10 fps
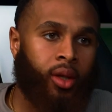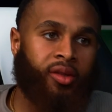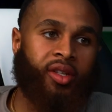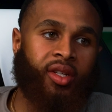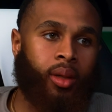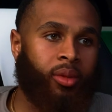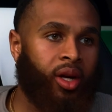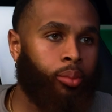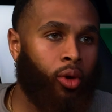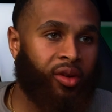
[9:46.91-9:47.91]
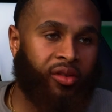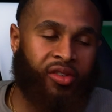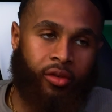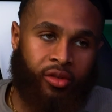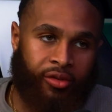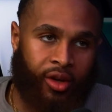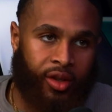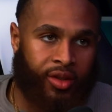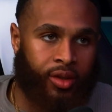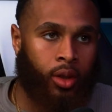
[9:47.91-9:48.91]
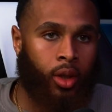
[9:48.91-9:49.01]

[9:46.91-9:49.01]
teaching them the importance of self-defense.